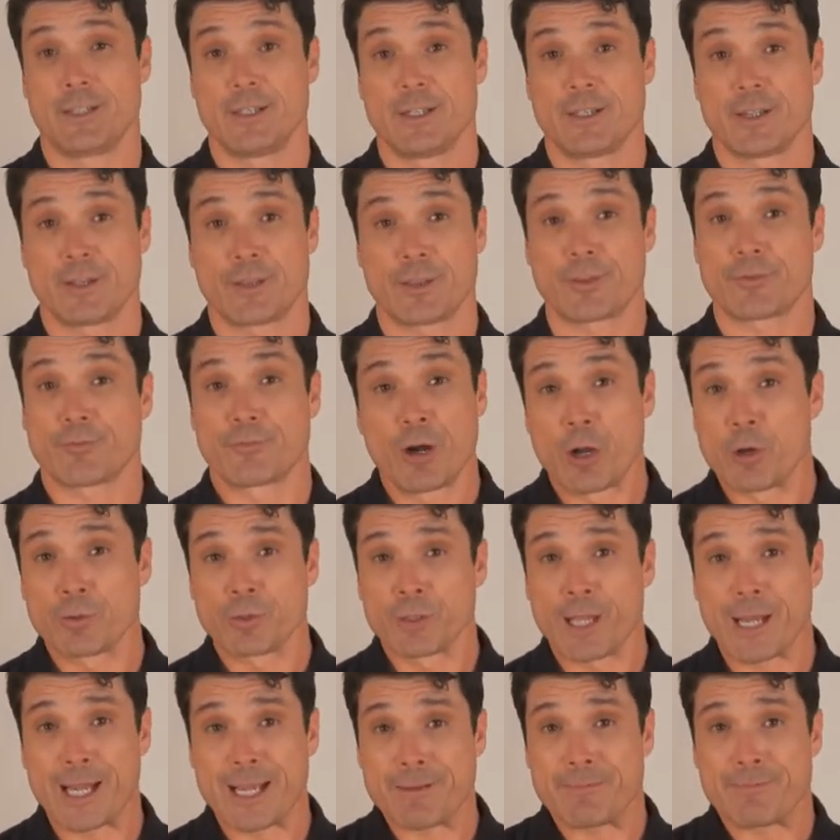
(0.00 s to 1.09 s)

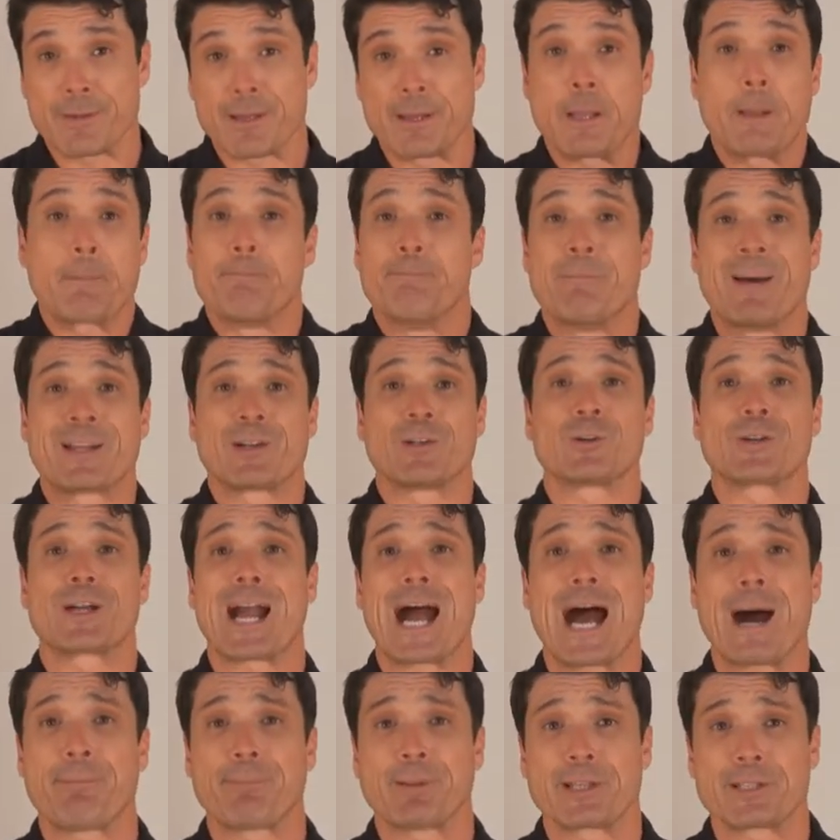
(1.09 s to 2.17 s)
throne like metal
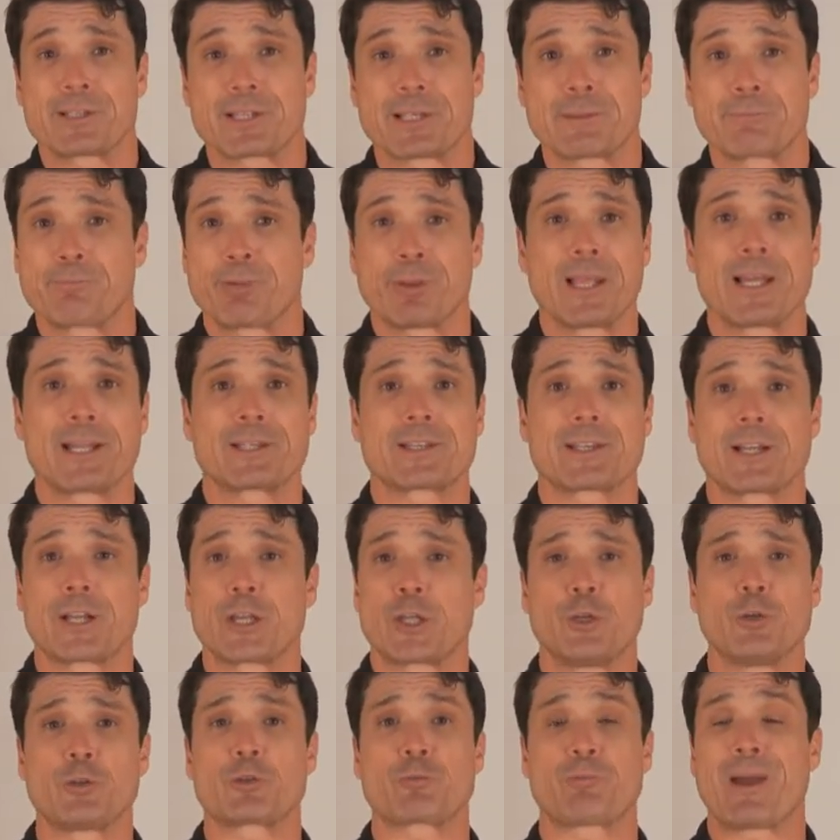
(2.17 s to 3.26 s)
goblets and plates and a
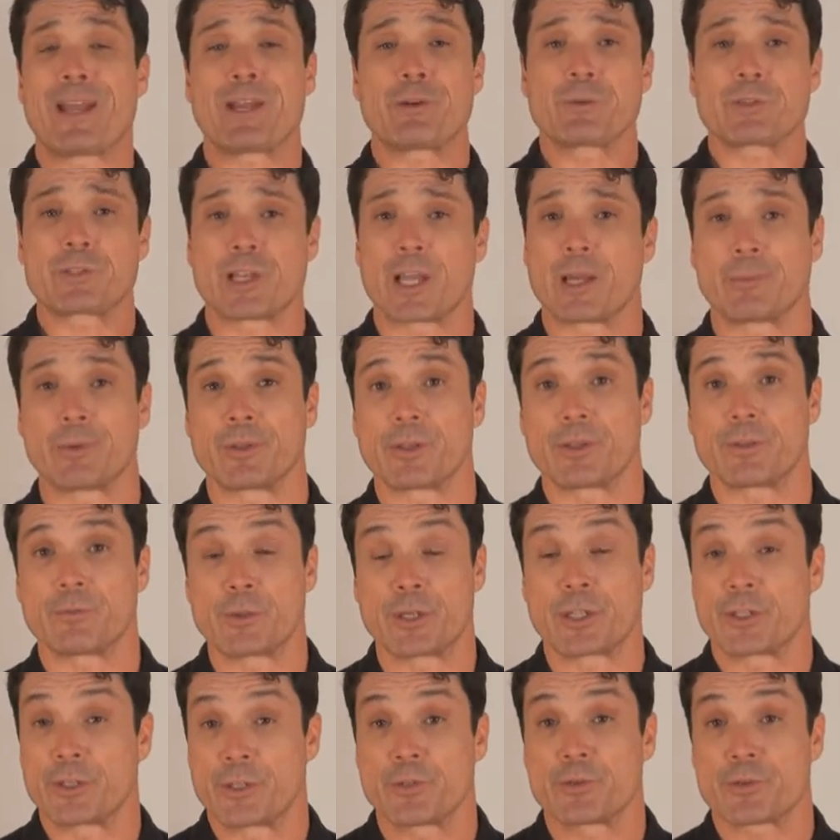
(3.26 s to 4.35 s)
huge banquet table that
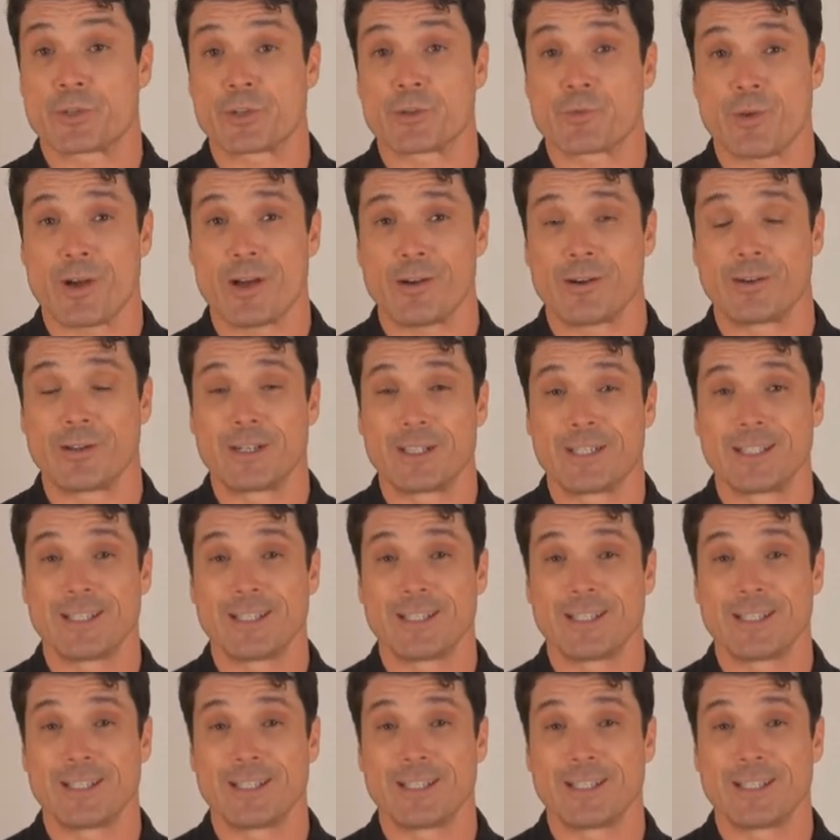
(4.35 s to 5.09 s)
we could use as well.